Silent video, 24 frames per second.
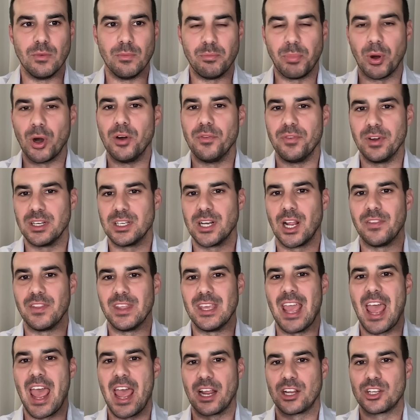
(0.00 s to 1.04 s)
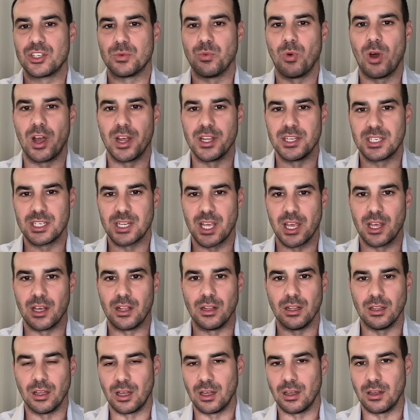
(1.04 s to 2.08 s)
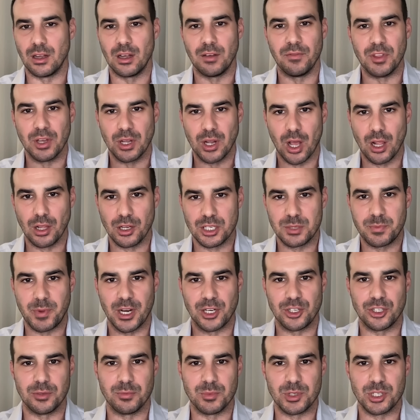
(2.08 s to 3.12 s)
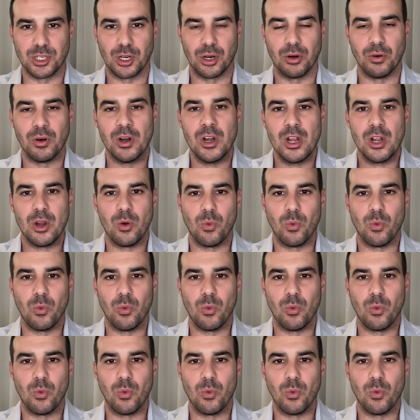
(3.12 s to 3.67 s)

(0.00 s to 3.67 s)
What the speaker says: perfect on the XY scale of the color spectrum. So